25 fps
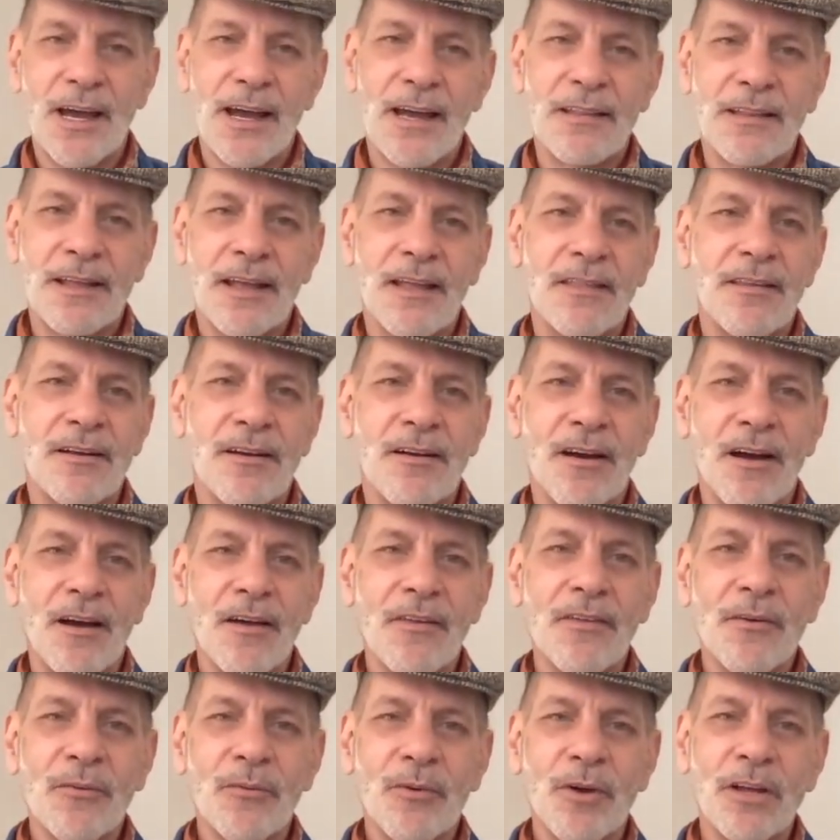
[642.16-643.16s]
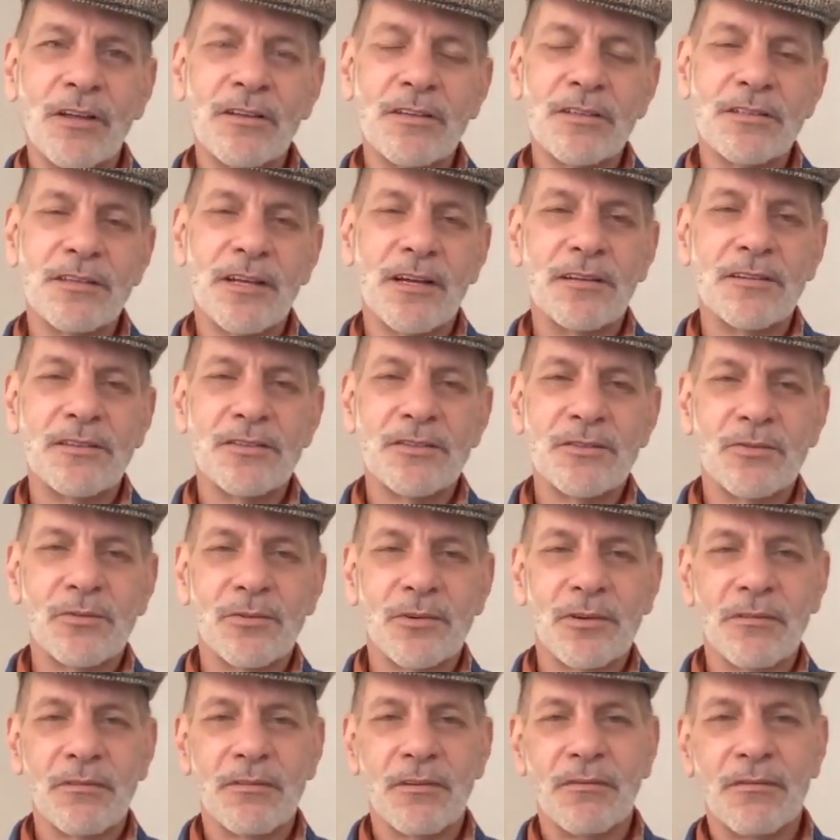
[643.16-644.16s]
and then there are other ones that
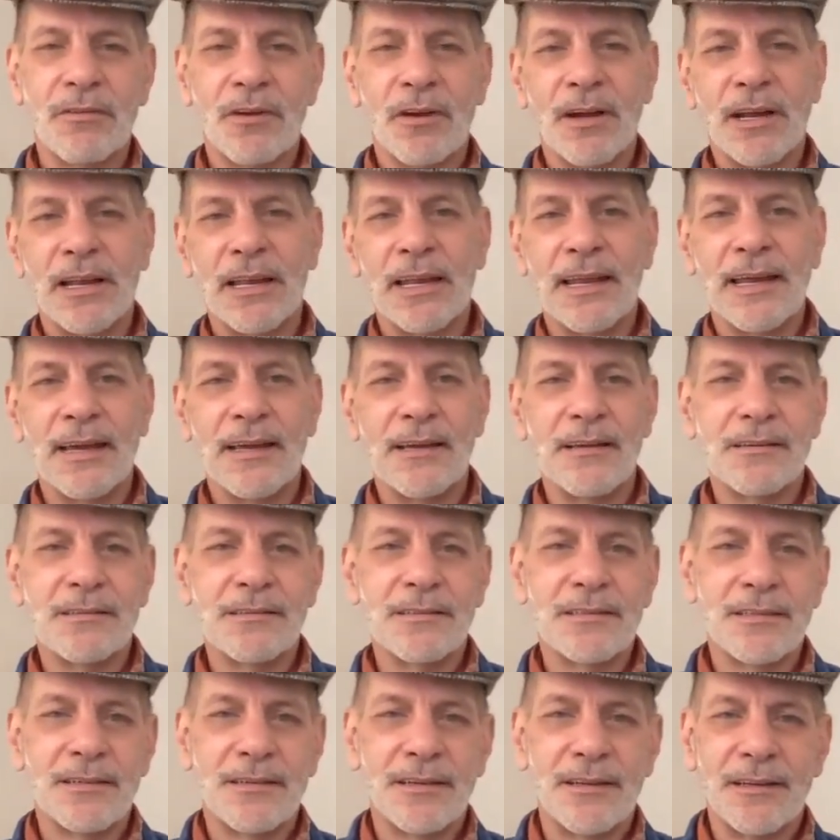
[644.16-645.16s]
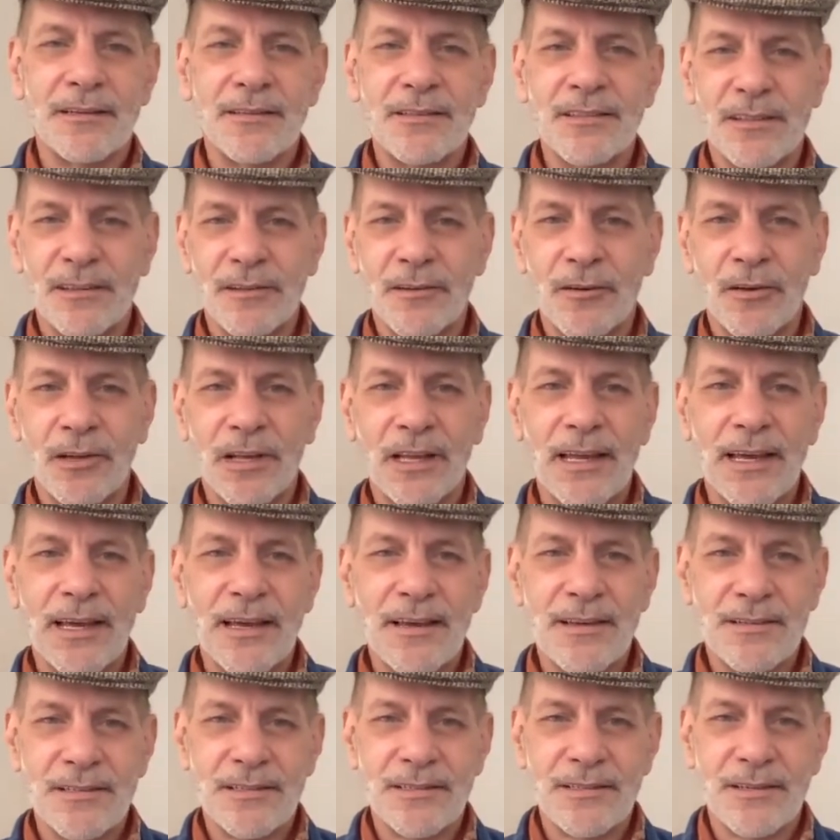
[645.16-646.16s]
sort of are very lazy. It's a little
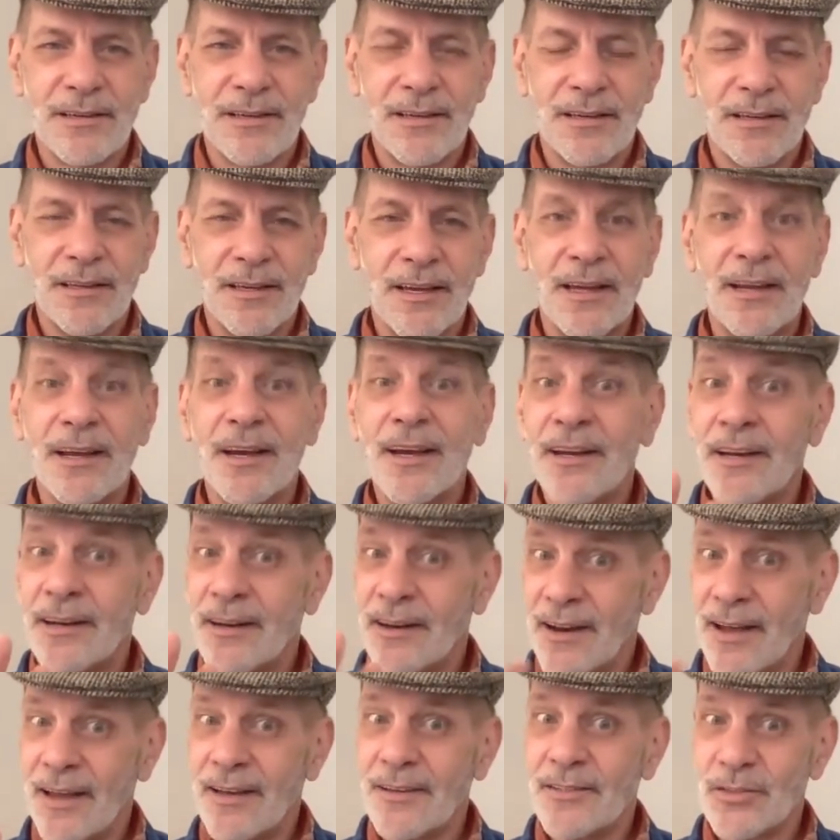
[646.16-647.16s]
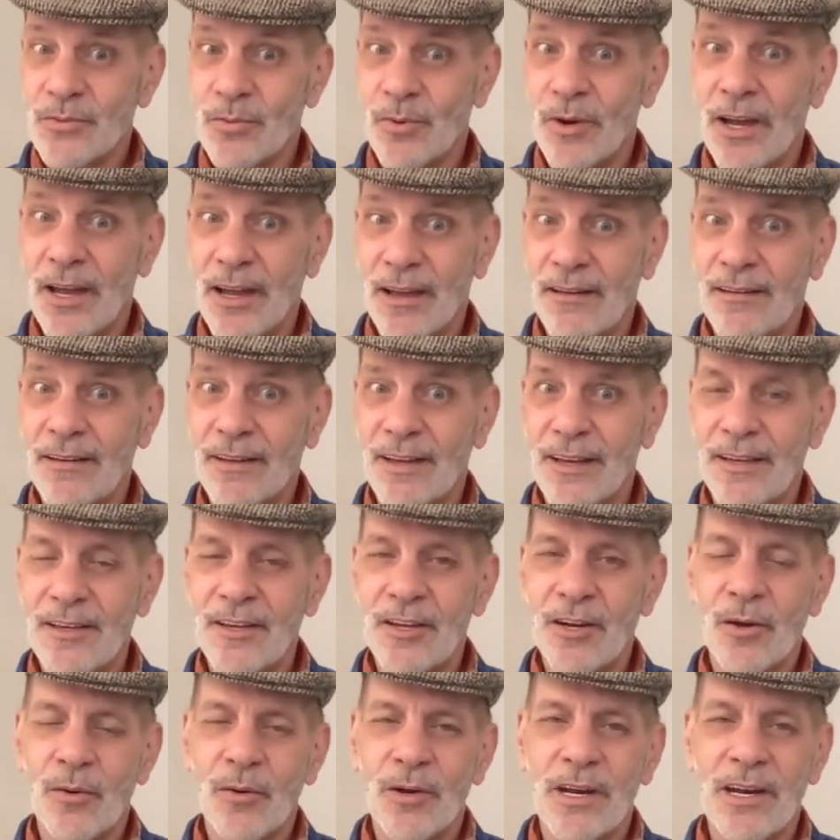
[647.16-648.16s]
lazy in a nice way,
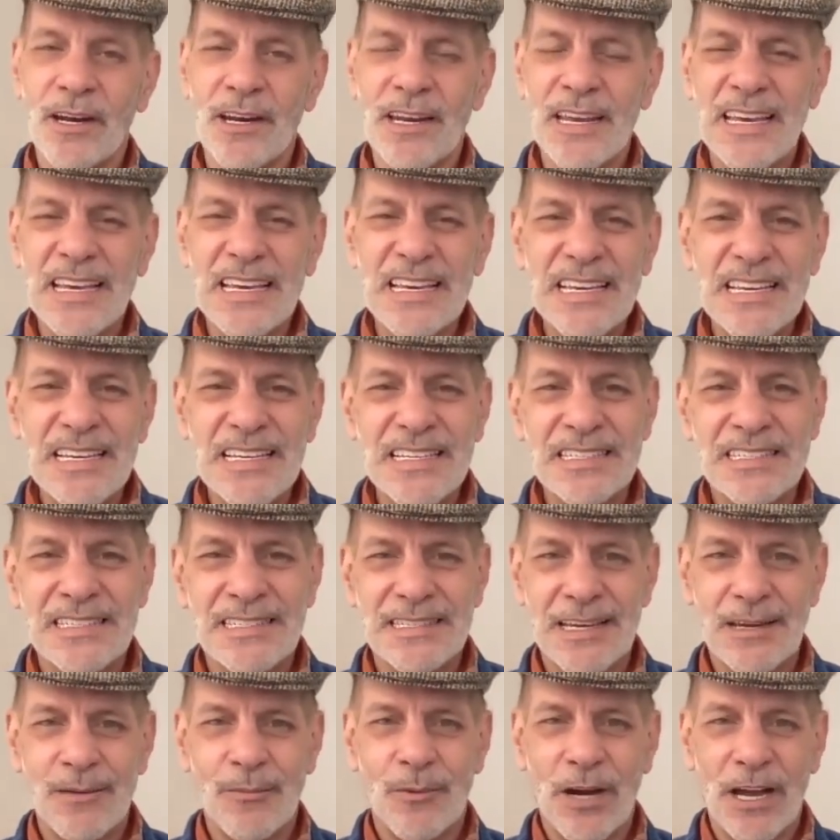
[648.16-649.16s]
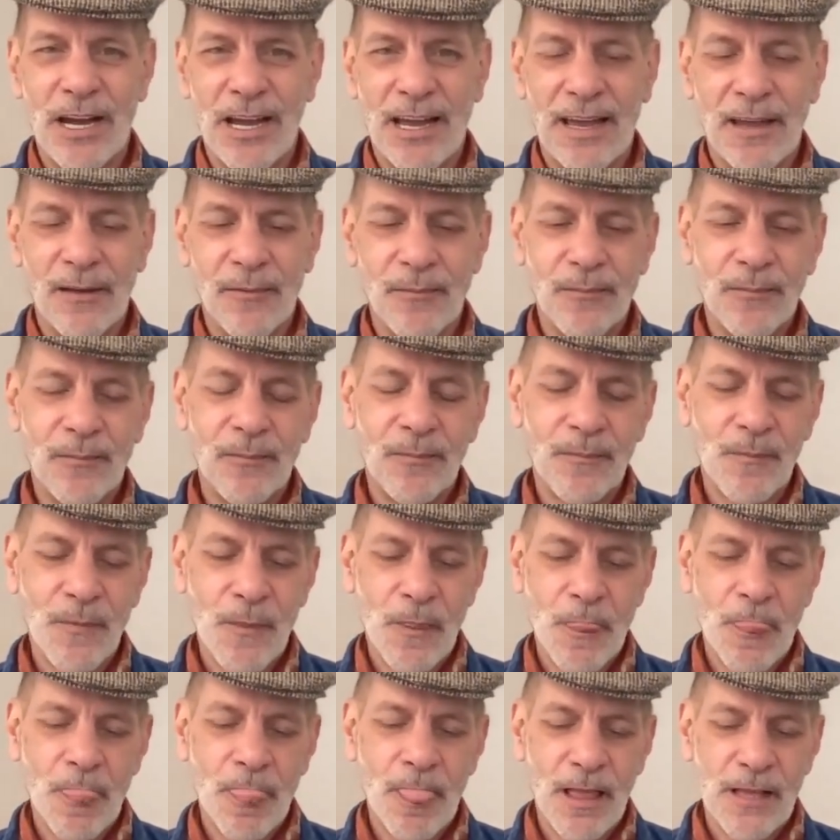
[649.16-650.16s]
you know, in an easy way.
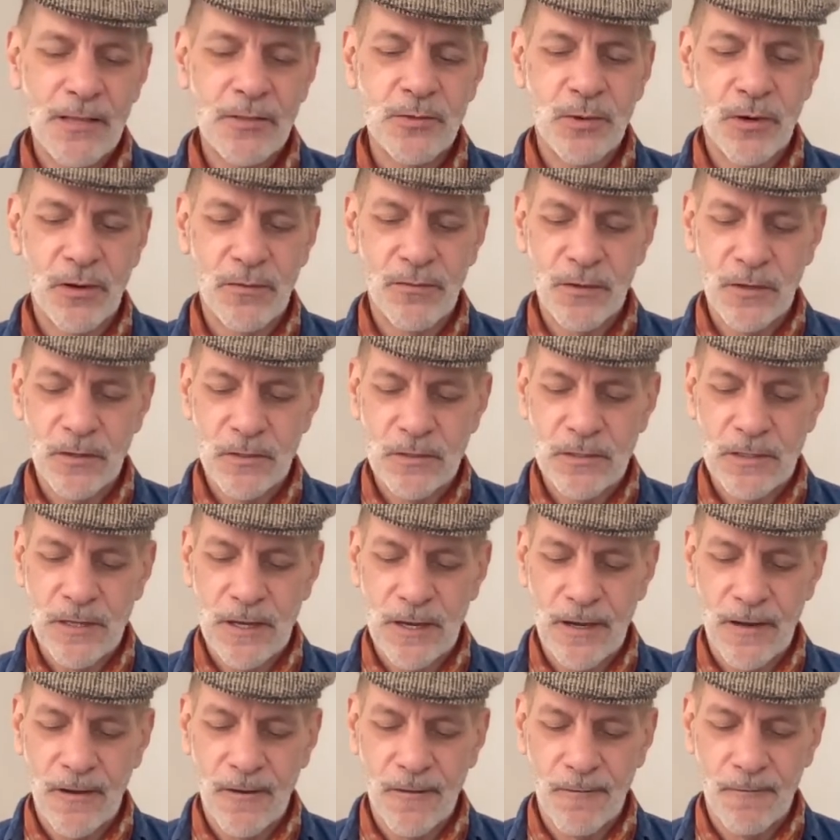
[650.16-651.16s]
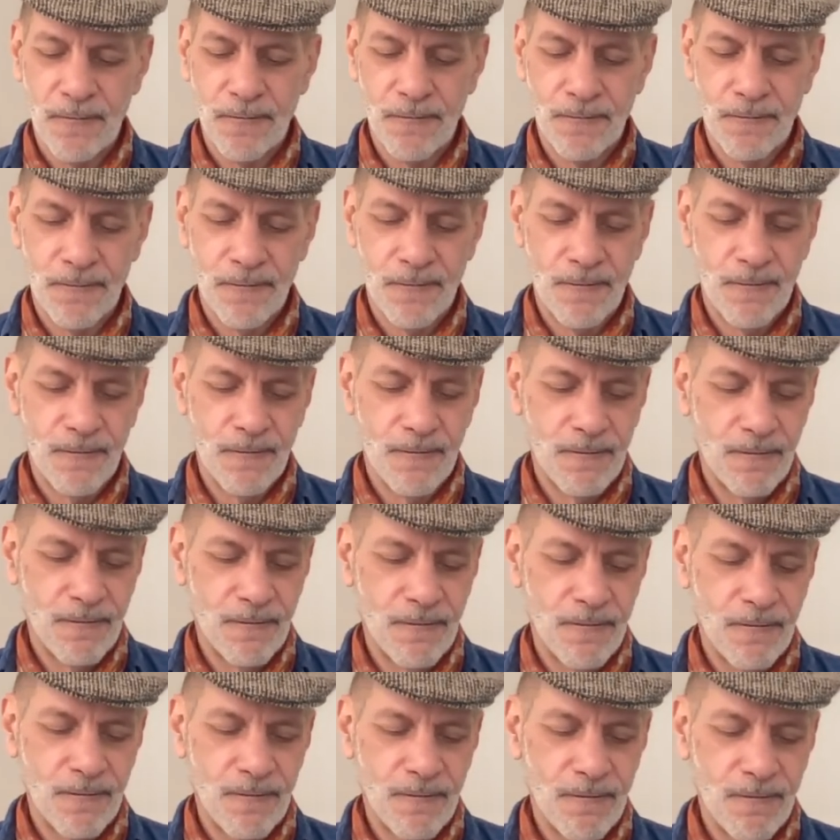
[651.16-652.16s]
That's what it feels like.
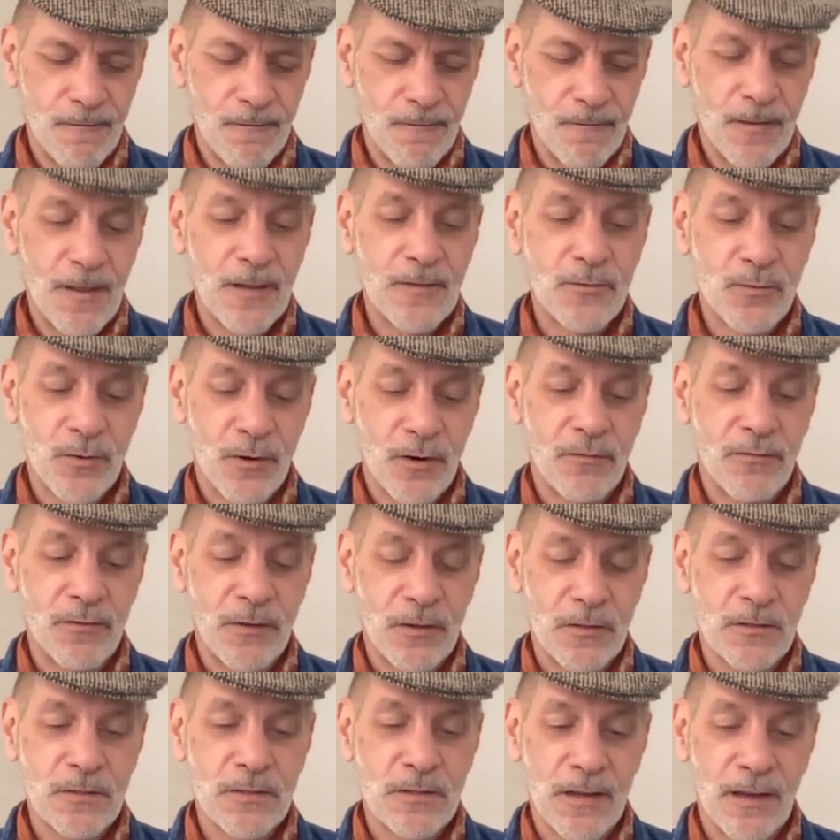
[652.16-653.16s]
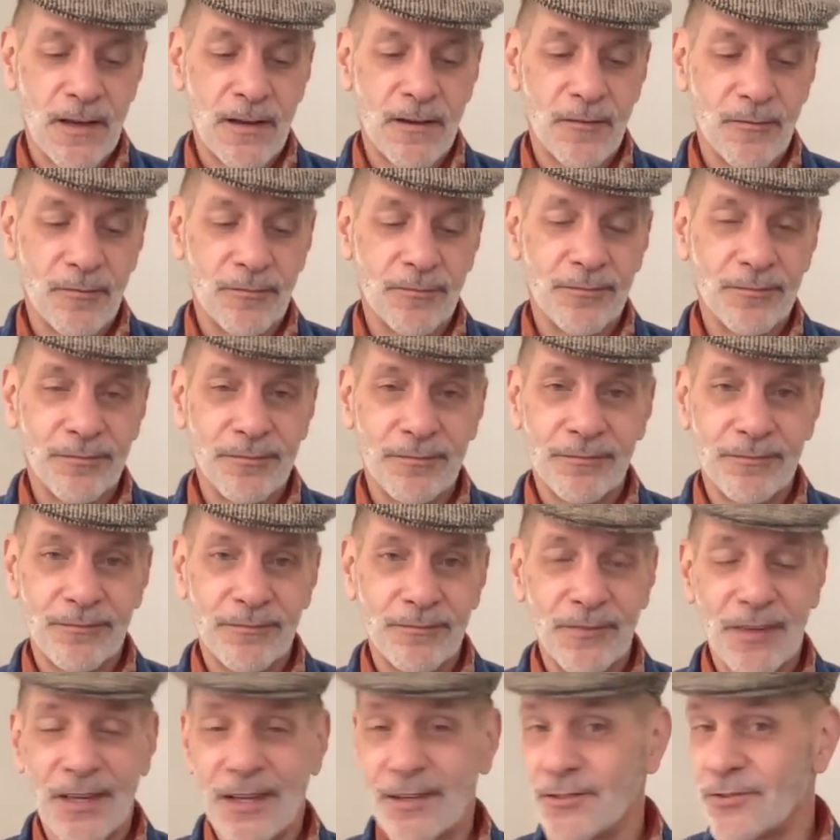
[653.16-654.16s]
That's what it feels like.
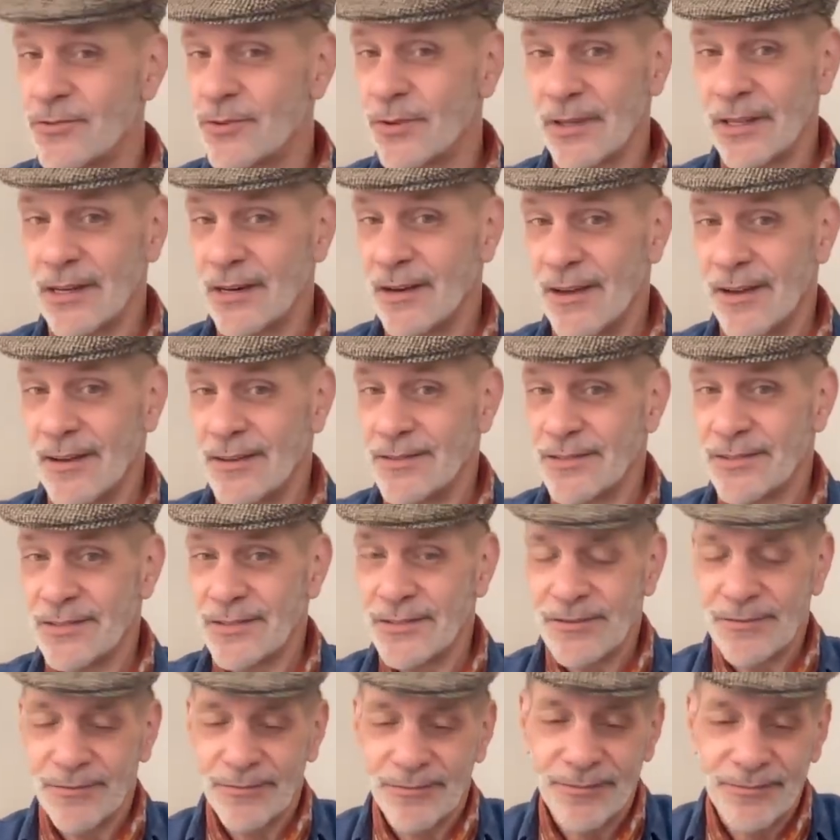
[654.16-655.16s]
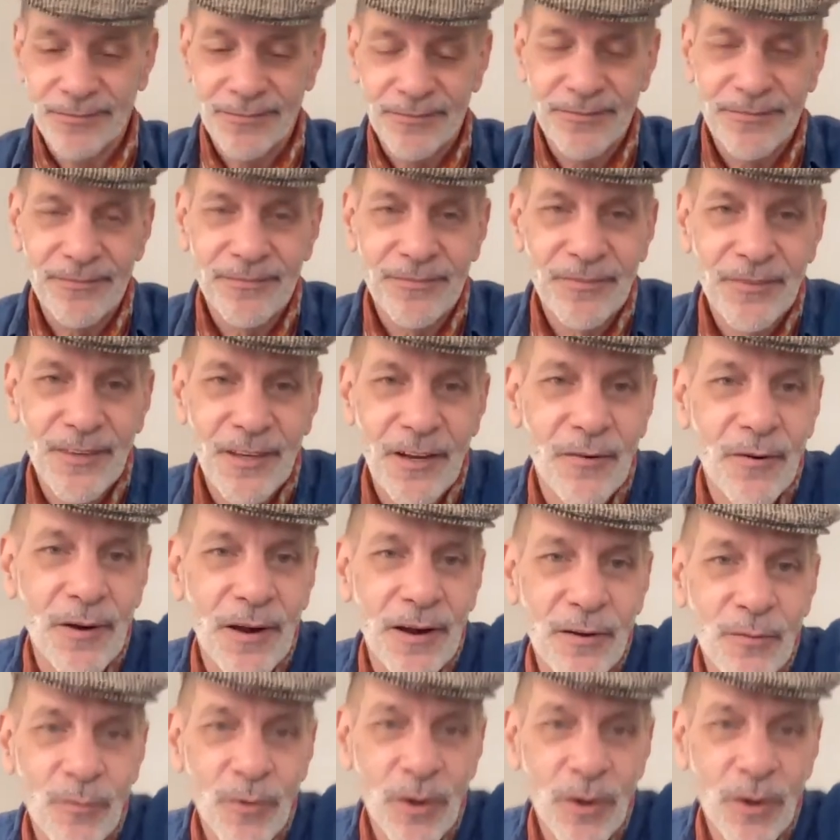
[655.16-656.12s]
It's really nice. All right,